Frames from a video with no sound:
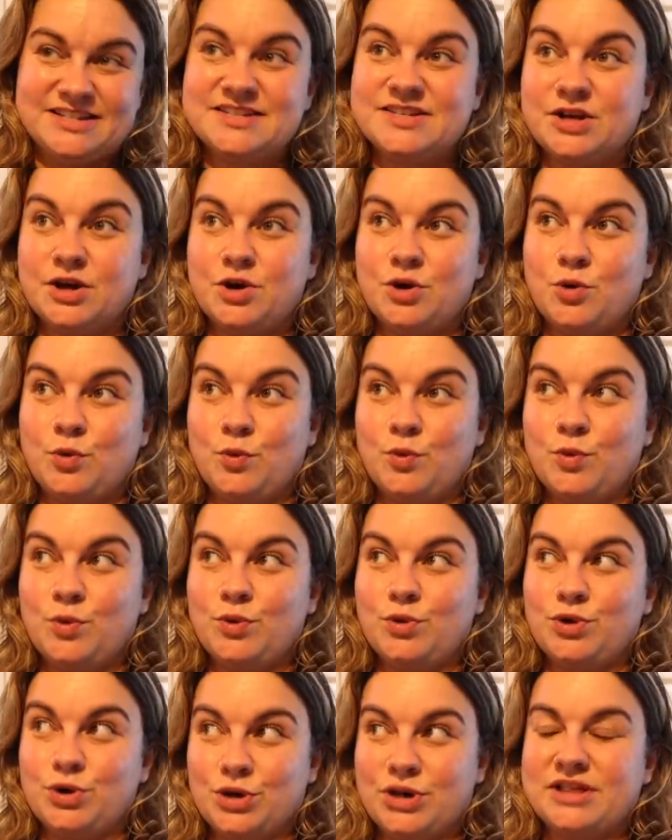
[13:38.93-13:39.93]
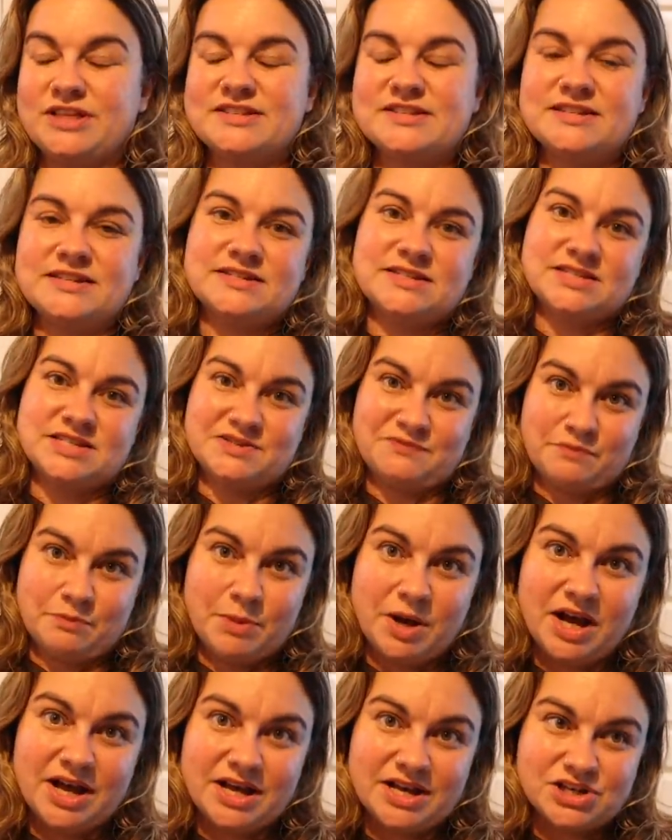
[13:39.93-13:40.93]
So during the seasons of
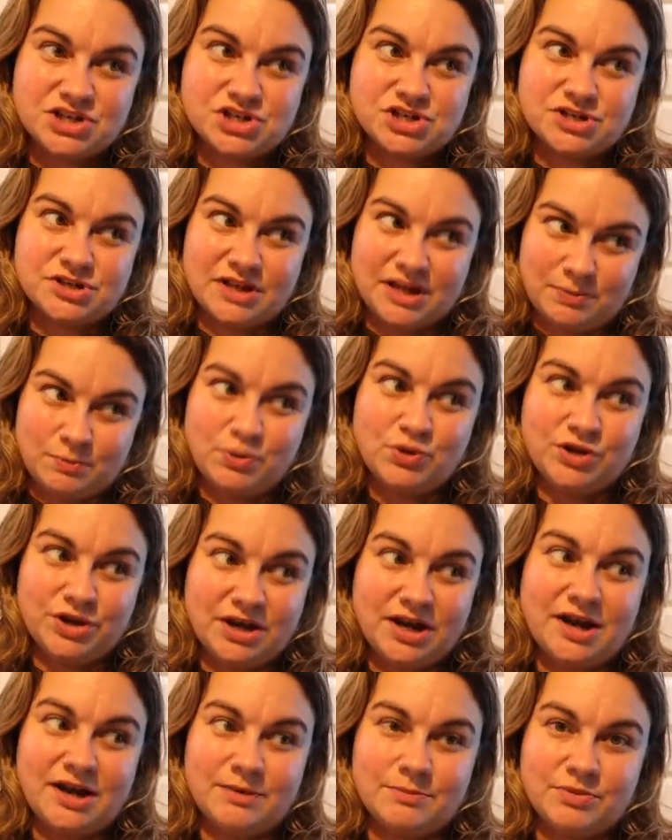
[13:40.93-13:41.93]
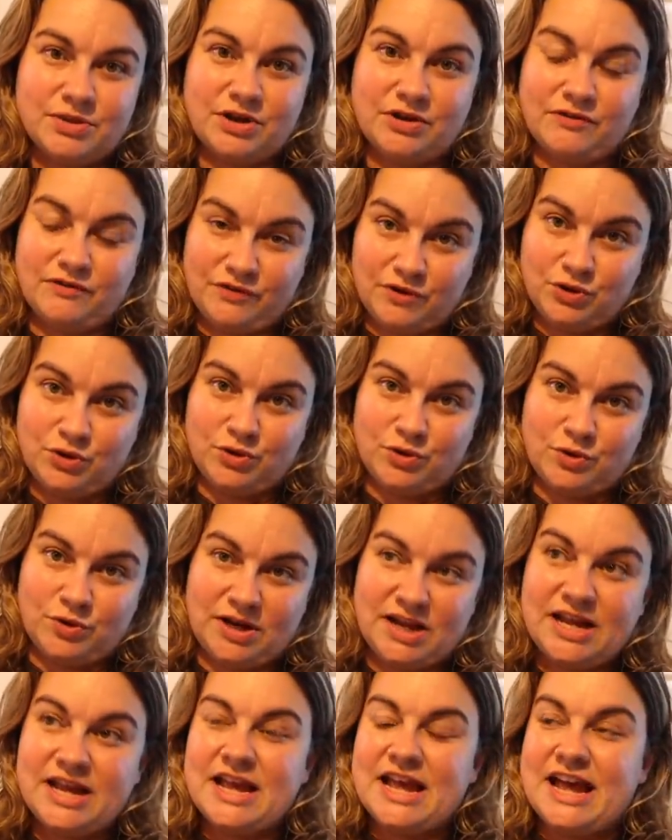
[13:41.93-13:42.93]
much, they put up their
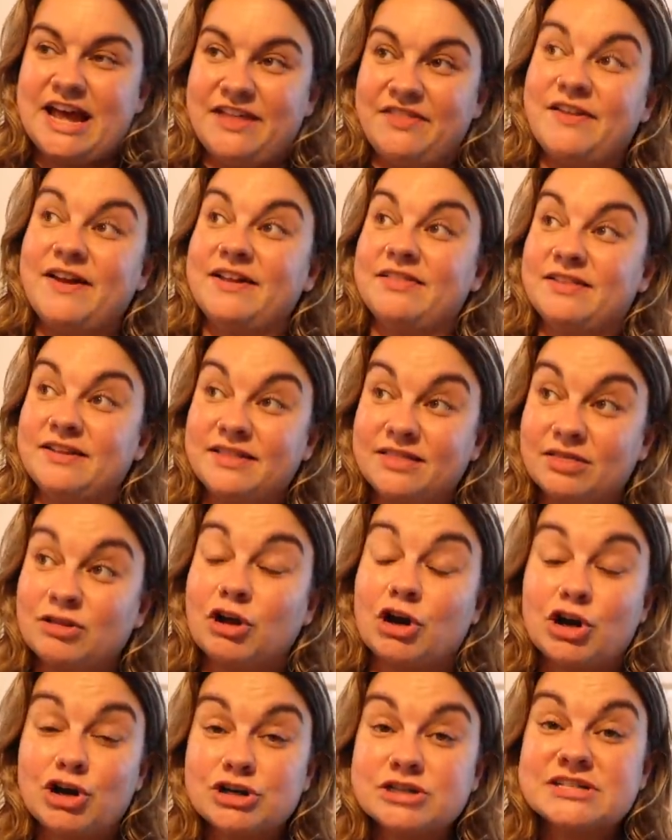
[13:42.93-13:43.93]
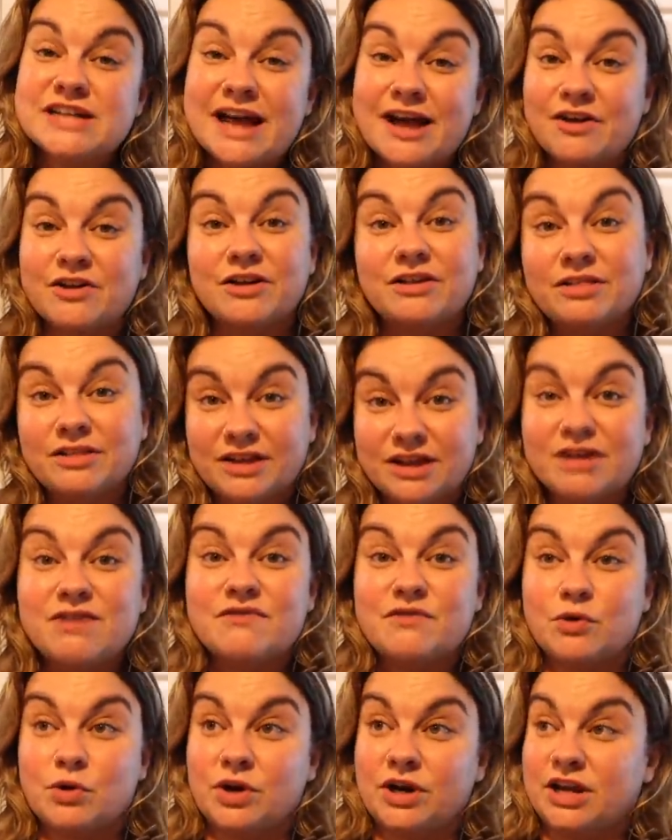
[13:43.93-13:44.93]
food and they learned how to
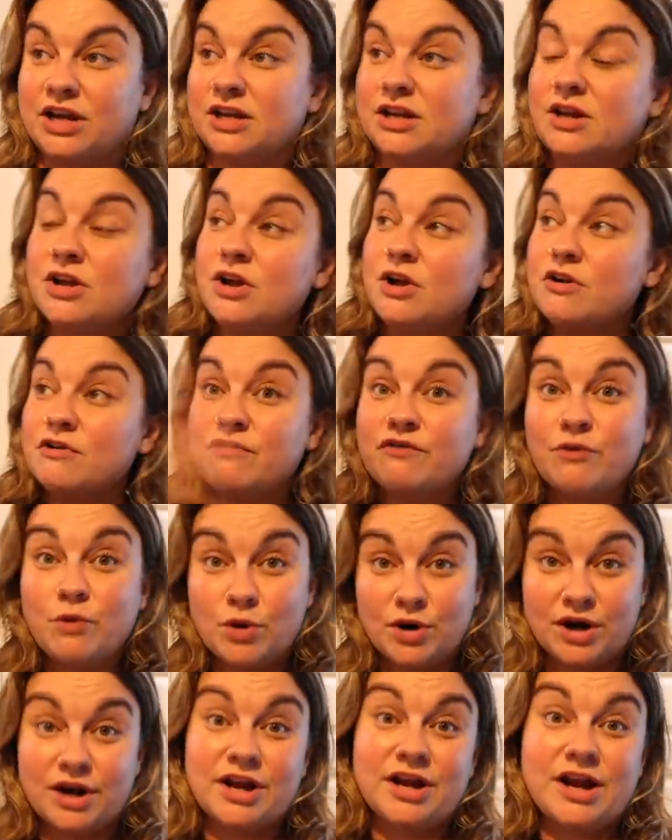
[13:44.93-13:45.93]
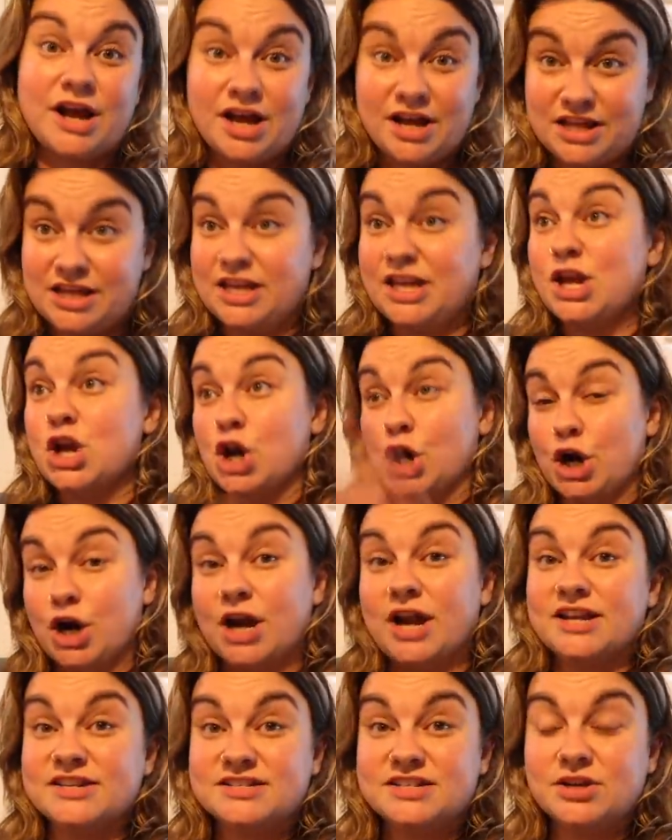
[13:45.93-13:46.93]
live on it for a year
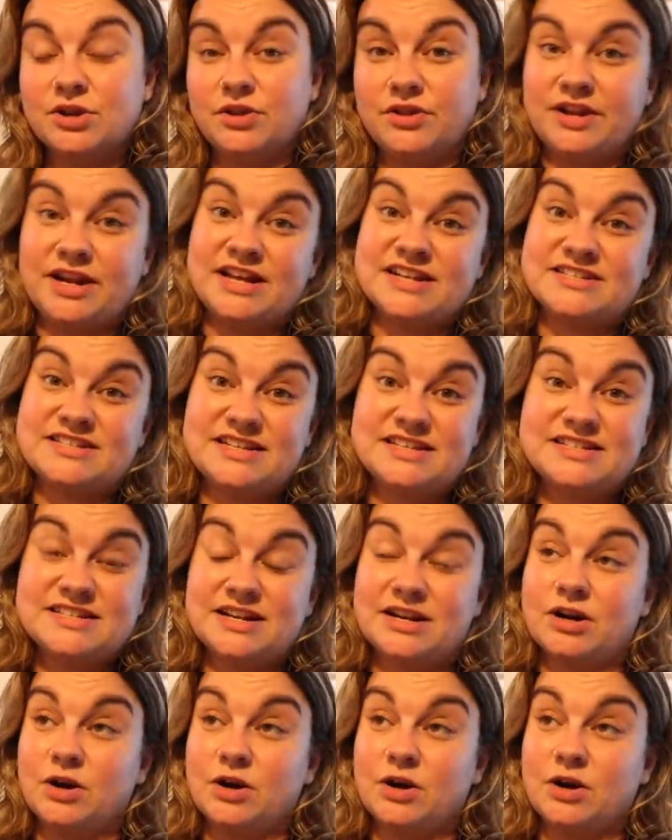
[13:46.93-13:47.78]
until the next season.